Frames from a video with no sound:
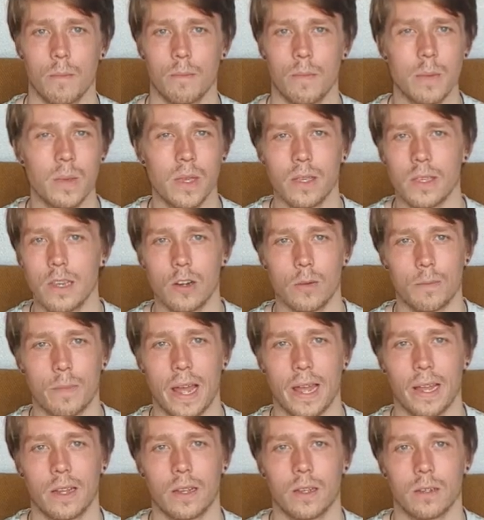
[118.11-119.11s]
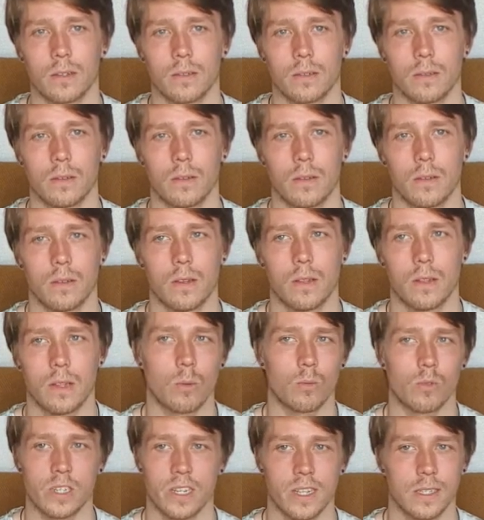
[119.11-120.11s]
maybe a year back.
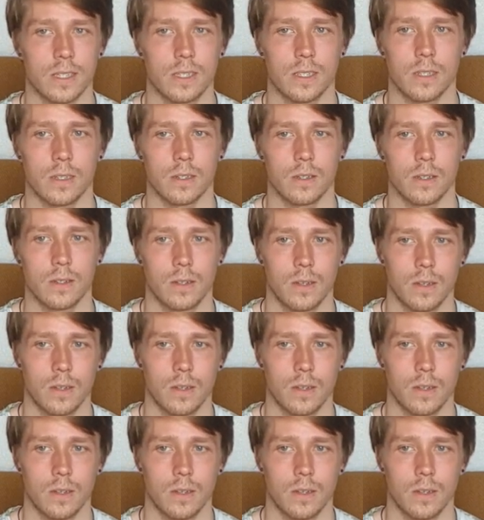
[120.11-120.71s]
That was it.